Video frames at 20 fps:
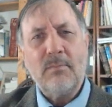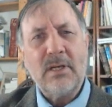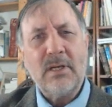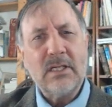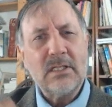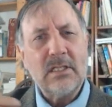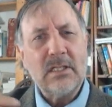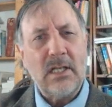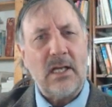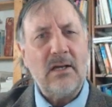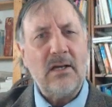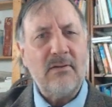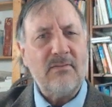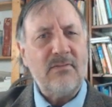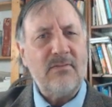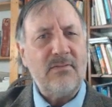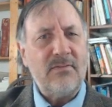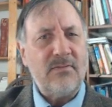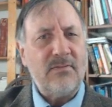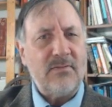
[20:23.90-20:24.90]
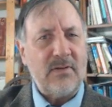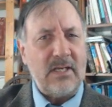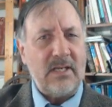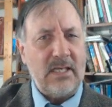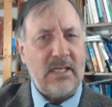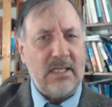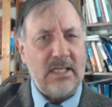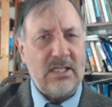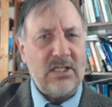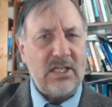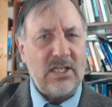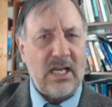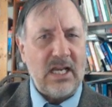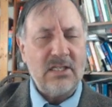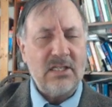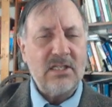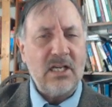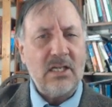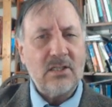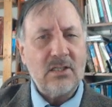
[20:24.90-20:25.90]
because love in this
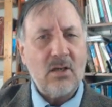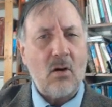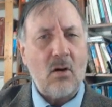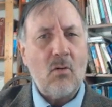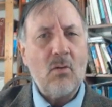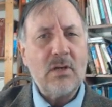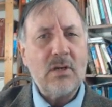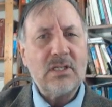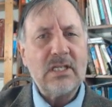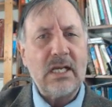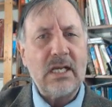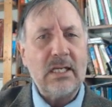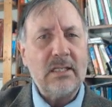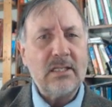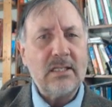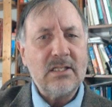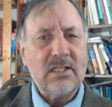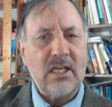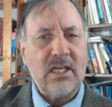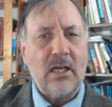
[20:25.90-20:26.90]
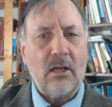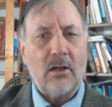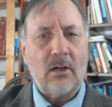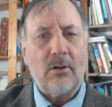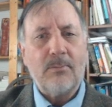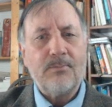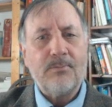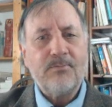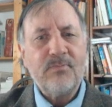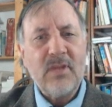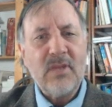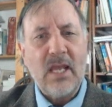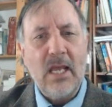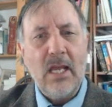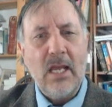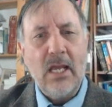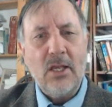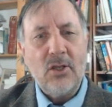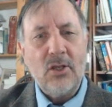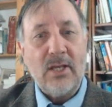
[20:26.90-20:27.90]
sense is always in the singular.
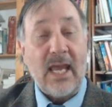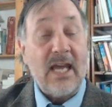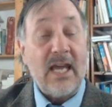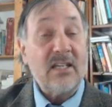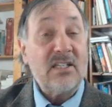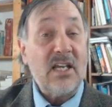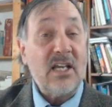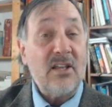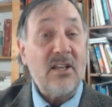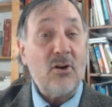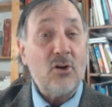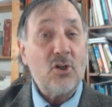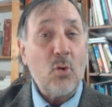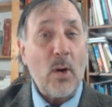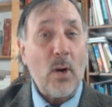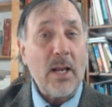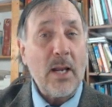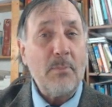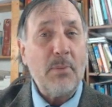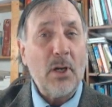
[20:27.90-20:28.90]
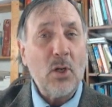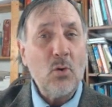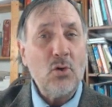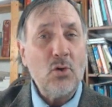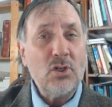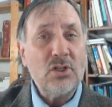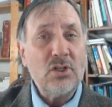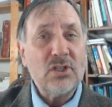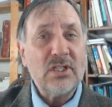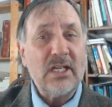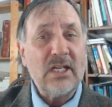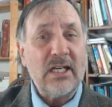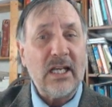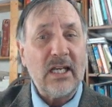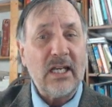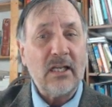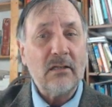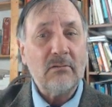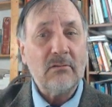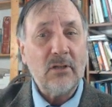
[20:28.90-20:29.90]
You can't say there are 20 pollutions
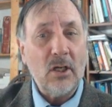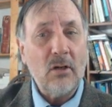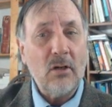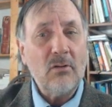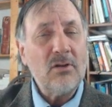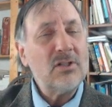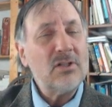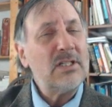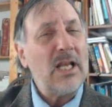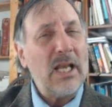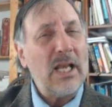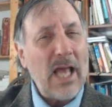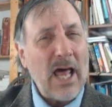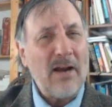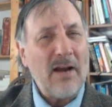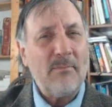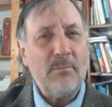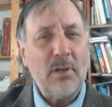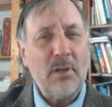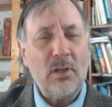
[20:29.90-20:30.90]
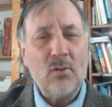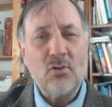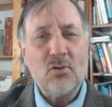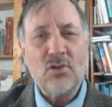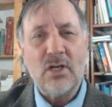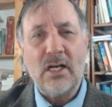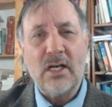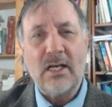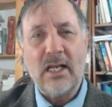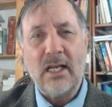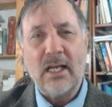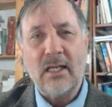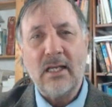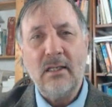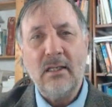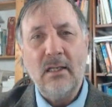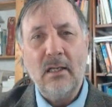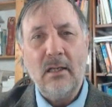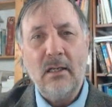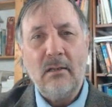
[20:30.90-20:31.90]
today. No, there's a lot of pollution today.
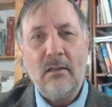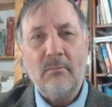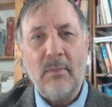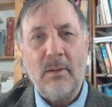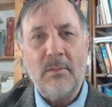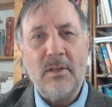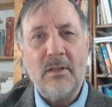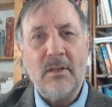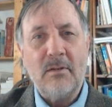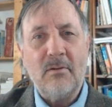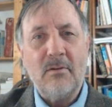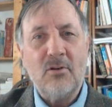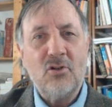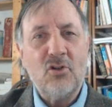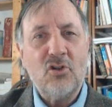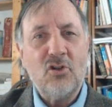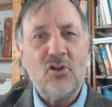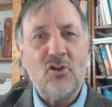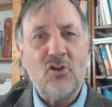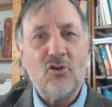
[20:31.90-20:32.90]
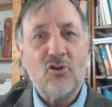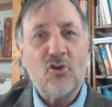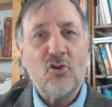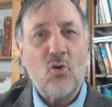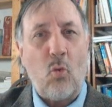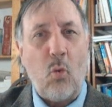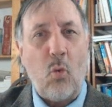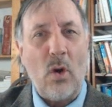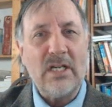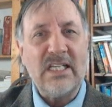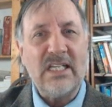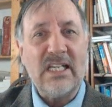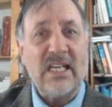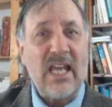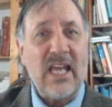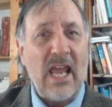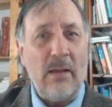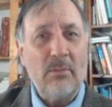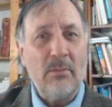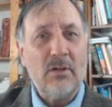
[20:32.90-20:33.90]
Maybe there are 20
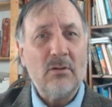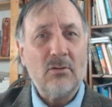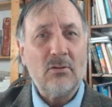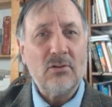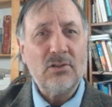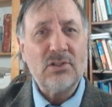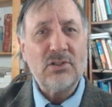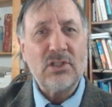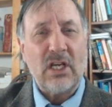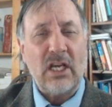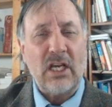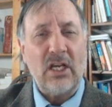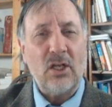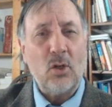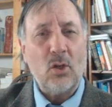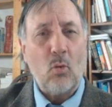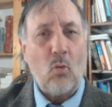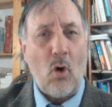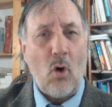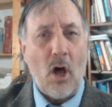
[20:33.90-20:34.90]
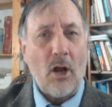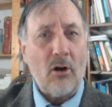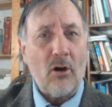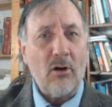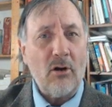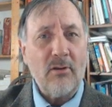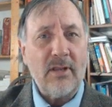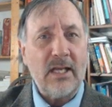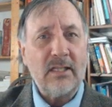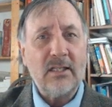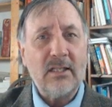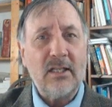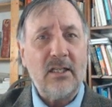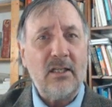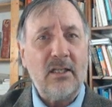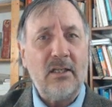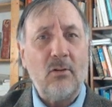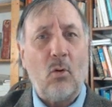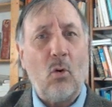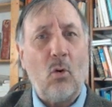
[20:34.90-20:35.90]
chemicals in the water that
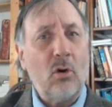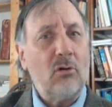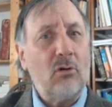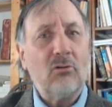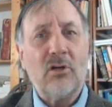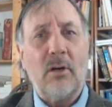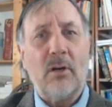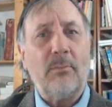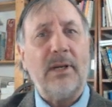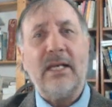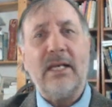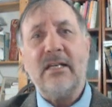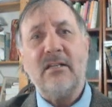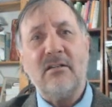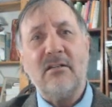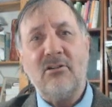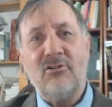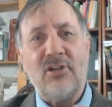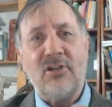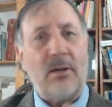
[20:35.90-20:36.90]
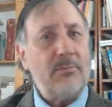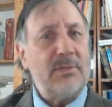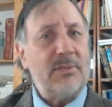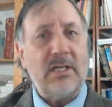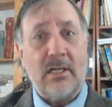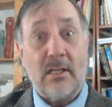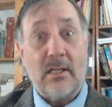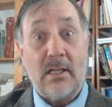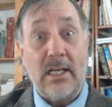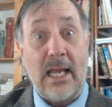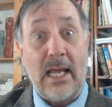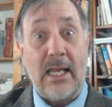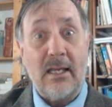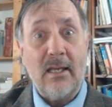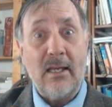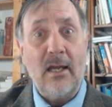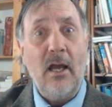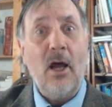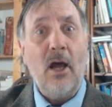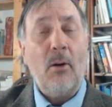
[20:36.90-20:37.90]
the oil company dumped into the
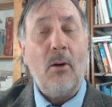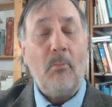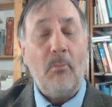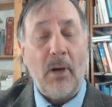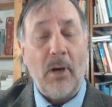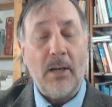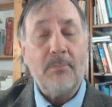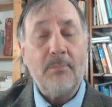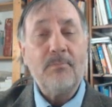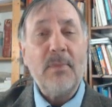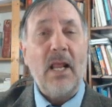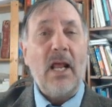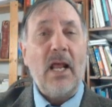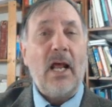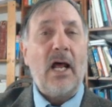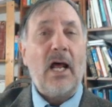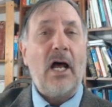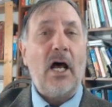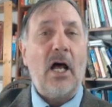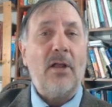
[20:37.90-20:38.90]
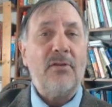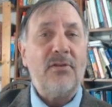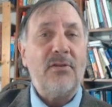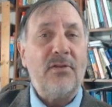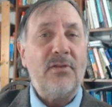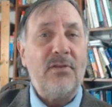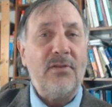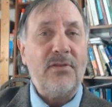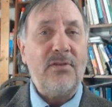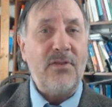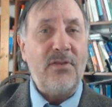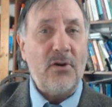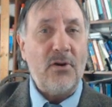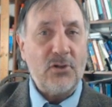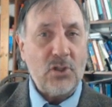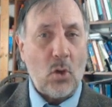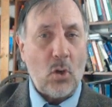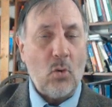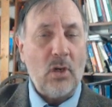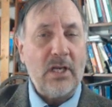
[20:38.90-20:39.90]
lake, but uh,
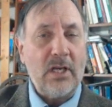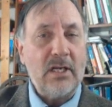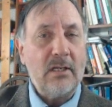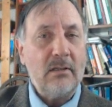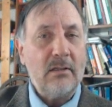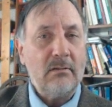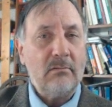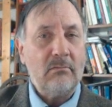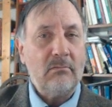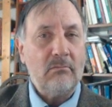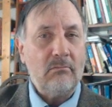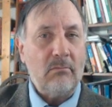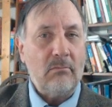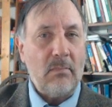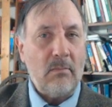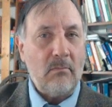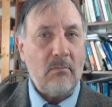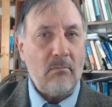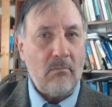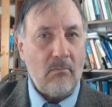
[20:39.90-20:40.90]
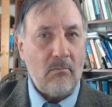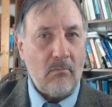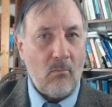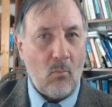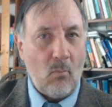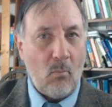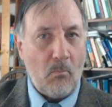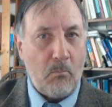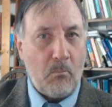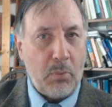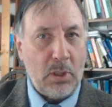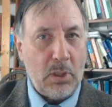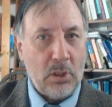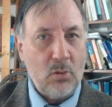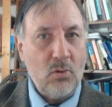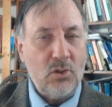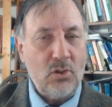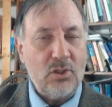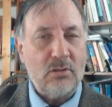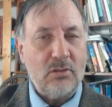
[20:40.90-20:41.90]
there's only
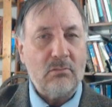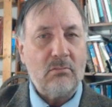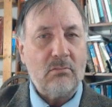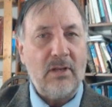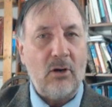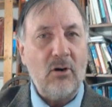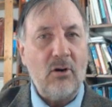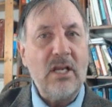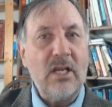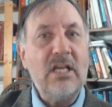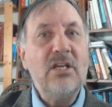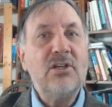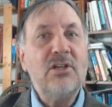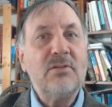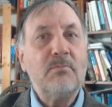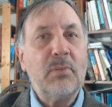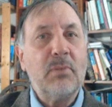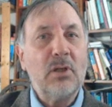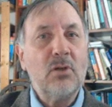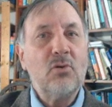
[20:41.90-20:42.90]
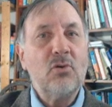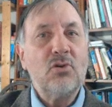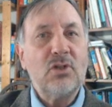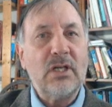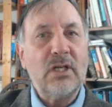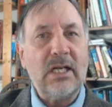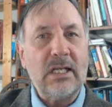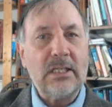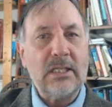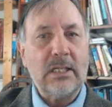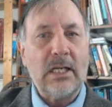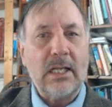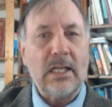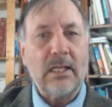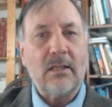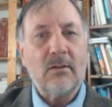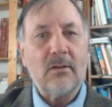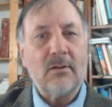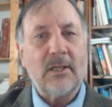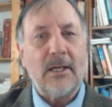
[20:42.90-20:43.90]
pollution. There is pollution in the
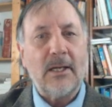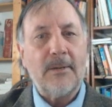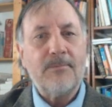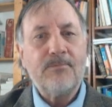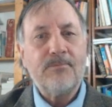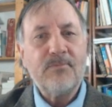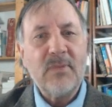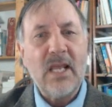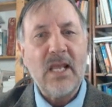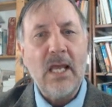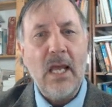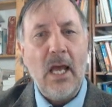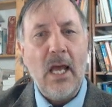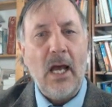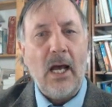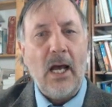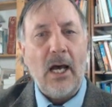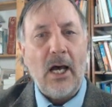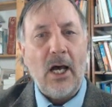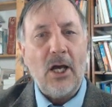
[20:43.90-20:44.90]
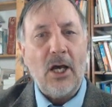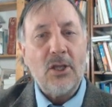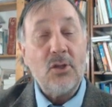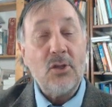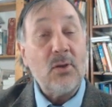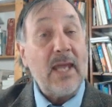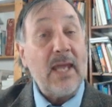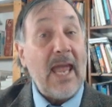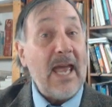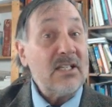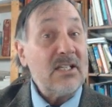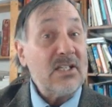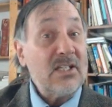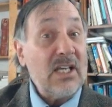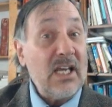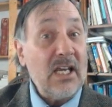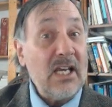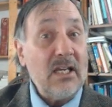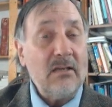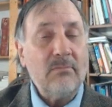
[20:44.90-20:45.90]
lake, okay? Uh, you can't
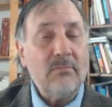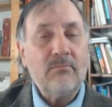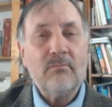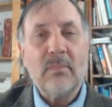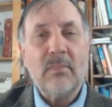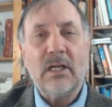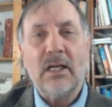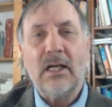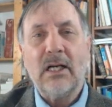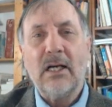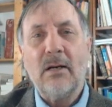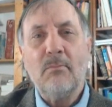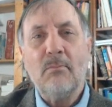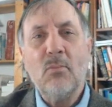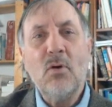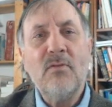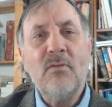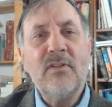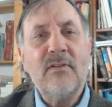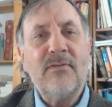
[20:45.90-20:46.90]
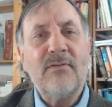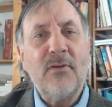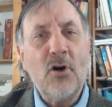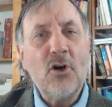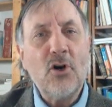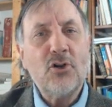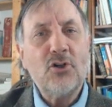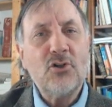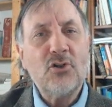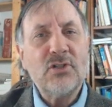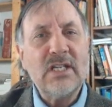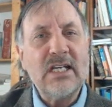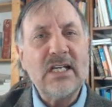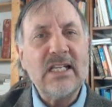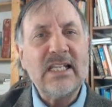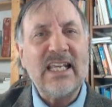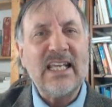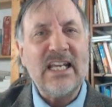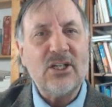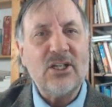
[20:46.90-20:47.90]
say, uh, move the furnitures
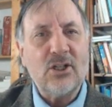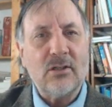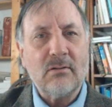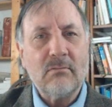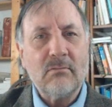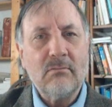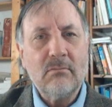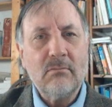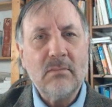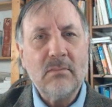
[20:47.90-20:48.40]
into the kitchen